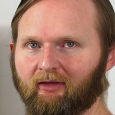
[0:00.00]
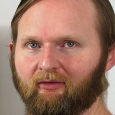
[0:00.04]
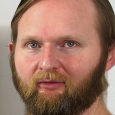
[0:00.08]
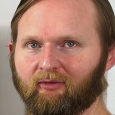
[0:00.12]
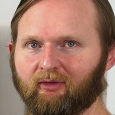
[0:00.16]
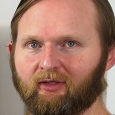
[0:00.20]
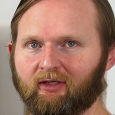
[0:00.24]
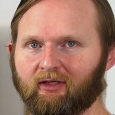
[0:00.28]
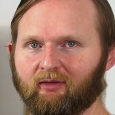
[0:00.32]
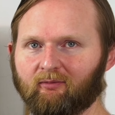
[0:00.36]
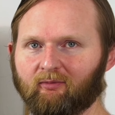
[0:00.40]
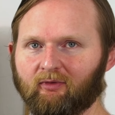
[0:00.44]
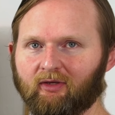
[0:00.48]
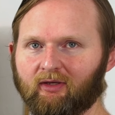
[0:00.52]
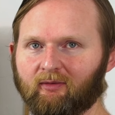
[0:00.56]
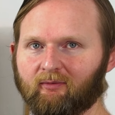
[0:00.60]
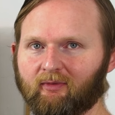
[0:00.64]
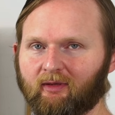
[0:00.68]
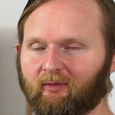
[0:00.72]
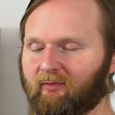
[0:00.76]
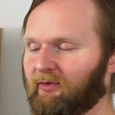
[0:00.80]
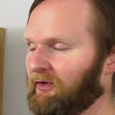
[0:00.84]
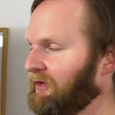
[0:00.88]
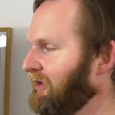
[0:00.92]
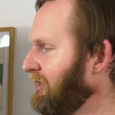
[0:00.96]
So it can be
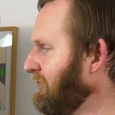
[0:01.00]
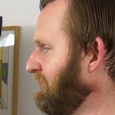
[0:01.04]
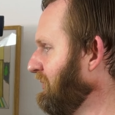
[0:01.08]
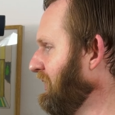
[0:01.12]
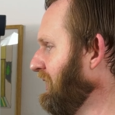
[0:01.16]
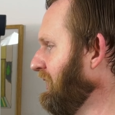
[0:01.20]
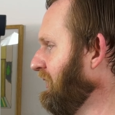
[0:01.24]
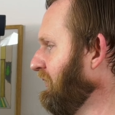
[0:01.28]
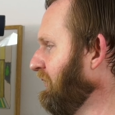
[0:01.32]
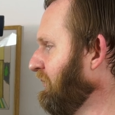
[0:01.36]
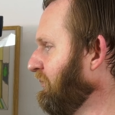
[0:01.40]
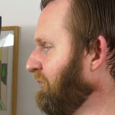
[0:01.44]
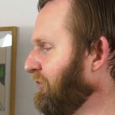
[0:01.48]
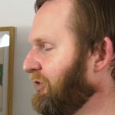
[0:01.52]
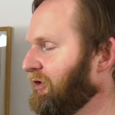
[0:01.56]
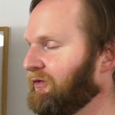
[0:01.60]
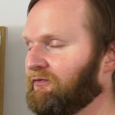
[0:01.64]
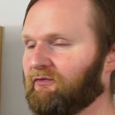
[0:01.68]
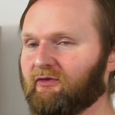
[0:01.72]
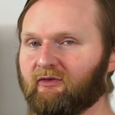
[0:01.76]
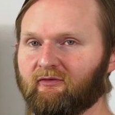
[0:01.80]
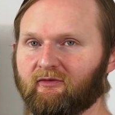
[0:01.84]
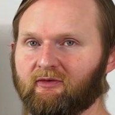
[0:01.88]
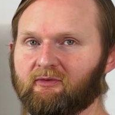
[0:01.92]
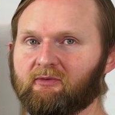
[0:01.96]
maybe that we had a sprint
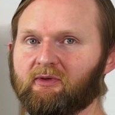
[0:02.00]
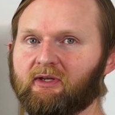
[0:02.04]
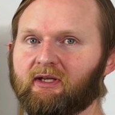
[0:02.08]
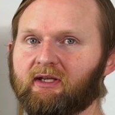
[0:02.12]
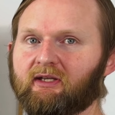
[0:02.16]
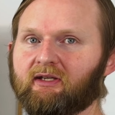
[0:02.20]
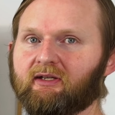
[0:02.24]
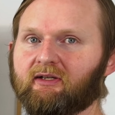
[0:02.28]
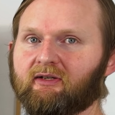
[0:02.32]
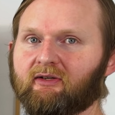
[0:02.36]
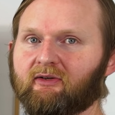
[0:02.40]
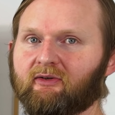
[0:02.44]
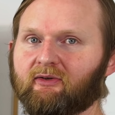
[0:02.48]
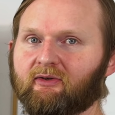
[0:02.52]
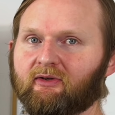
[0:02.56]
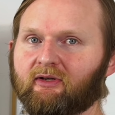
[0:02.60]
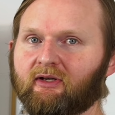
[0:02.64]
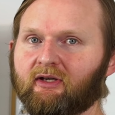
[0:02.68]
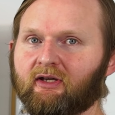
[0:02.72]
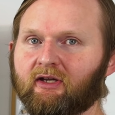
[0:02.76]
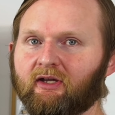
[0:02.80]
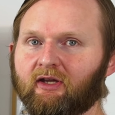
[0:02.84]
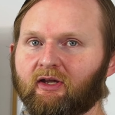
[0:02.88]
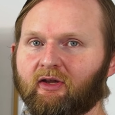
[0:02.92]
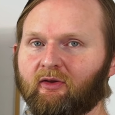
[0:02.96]
review here, or
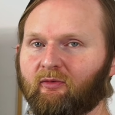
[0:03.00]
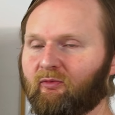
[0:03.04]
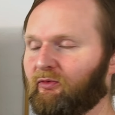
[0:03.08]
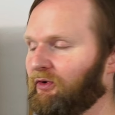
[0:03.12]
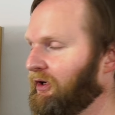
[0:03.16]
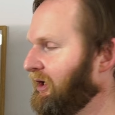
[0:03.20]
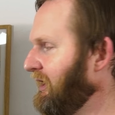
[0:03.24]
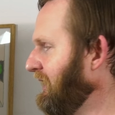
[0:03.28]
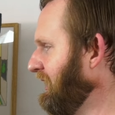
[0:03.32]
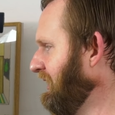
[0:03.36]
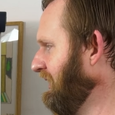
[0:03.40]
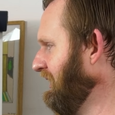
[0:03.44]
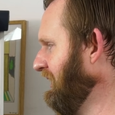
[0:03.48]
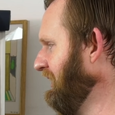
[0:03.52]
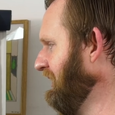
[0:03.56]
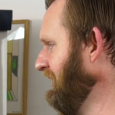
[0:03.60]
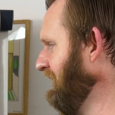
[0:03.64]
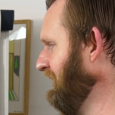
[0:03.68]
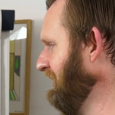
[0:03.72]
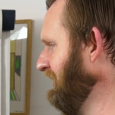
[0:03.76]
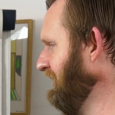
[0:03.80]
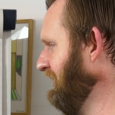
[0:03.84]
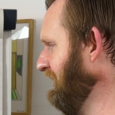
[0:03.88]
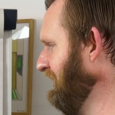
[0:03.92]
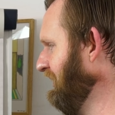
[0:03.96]
we had a
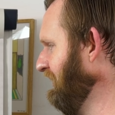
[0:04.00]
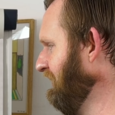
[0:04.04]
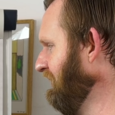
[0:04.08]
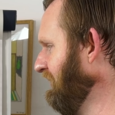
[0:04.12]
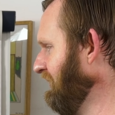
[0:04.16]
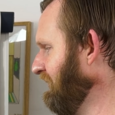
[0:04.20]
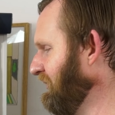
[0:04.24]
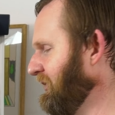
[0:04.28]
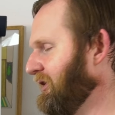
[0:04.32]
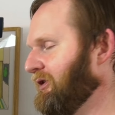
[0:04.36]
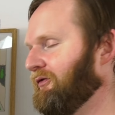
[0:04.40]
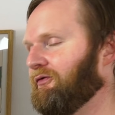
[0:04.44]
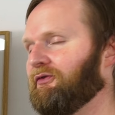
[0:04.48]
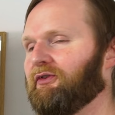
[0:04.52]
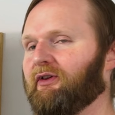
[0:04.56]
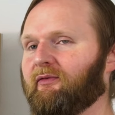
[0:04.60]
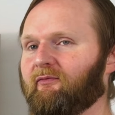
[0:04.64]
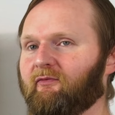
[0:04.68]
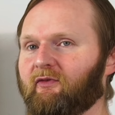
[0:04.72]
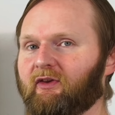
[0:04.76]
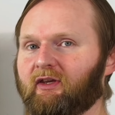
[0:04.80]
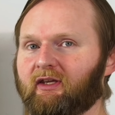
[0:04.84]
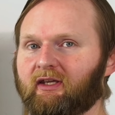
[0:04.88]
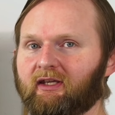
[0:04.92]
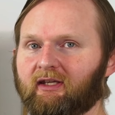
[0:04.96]
delivery of
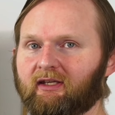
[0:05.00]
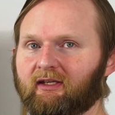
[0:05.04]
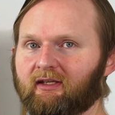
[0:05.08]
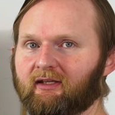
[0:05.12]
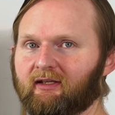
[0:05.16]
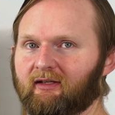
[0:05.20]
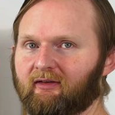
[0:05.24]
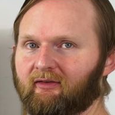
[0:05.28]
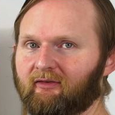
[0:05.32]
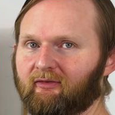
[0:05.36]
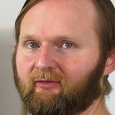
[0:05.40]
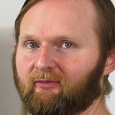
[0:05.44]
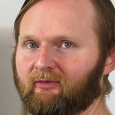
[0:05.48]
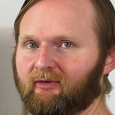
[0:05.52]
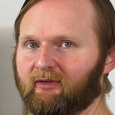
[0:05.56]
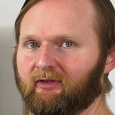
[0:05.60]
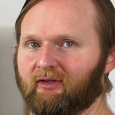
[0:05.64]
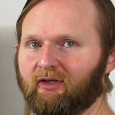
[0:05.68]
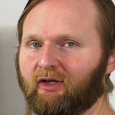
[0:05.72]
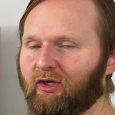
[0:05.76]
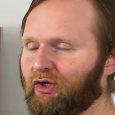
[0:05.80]
something here, and so on.